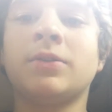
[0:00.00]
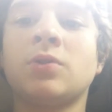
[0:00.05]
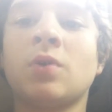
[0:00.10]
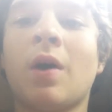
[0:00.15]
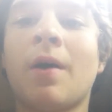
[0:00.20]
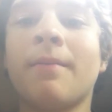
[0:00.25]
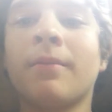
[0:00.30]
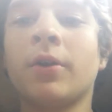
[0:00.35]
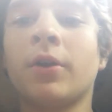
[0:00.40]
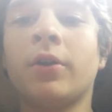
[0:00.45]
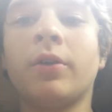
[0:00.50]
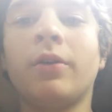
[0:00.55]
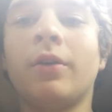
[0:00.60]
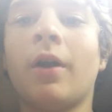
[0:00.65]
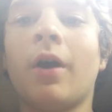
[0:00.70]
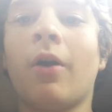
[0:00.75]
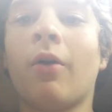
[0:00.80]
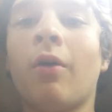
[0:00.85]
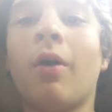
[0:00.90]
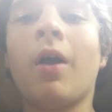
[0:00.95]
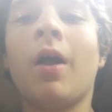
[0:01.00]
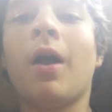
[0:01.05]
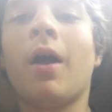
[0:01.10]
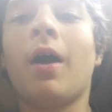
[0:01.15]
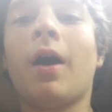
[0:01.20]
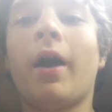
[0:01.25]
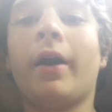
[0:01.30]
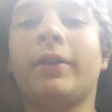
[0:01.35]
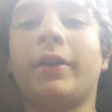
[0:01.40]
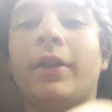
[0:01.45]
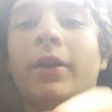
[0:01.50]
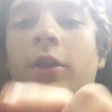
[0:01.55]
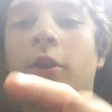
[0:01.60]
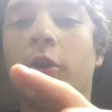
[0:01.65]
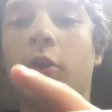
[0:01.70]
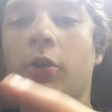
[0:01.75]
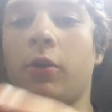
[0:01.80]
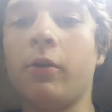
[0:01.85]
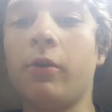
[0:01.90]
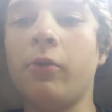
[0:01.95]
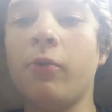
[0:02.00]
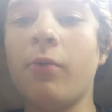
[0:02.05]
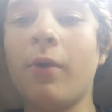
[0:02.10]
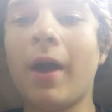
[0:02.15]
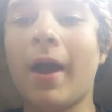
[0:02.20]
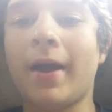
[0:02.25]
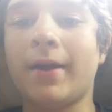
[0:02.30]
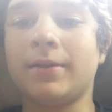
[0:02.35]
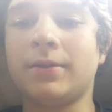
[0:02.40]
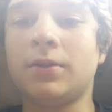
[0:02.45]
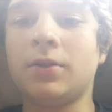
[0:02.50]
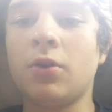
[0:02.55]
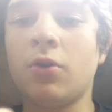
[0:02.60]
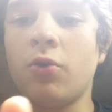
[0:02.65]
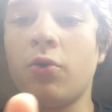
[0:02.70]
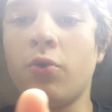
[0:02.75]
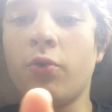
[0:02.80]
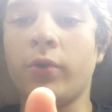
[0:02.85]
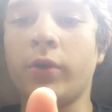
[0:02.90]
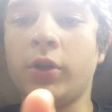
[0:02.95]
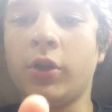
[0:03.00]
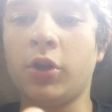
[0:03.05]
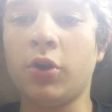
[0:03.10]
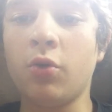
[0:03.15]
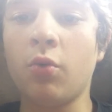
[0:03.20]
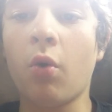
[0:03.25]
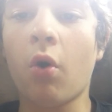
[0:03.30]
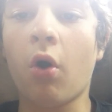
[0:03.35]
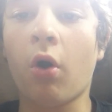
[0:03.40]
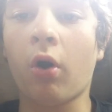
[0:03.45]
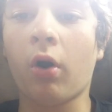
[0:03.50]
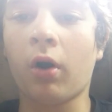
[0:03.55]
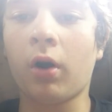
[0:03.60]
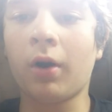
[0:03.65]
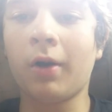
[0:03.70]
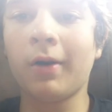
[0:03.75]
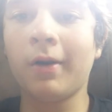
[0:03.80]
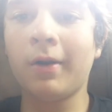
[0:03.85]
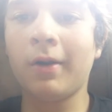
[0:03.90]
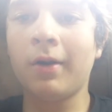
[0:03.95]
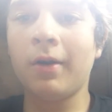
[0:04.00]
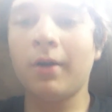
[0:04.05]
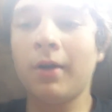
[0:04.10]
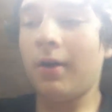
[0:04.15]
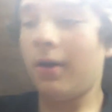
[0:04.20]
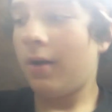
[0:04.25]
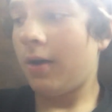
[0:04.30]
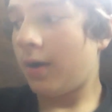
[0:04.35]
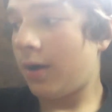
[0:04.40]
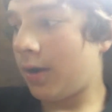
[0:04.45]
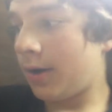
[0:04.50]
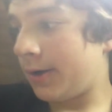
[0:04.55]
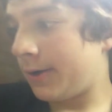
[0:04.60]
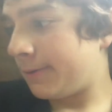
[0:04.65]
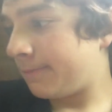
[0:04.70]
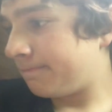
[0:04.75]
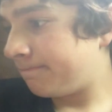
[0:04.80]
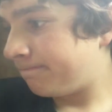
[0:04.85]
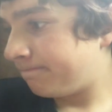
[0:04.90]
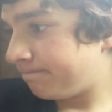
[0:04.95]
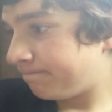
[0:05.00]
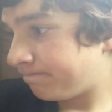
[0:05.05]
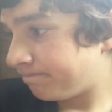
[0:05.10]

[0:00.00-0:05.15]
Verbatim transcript: so I'm gonna, no. I like you as who you are. Um,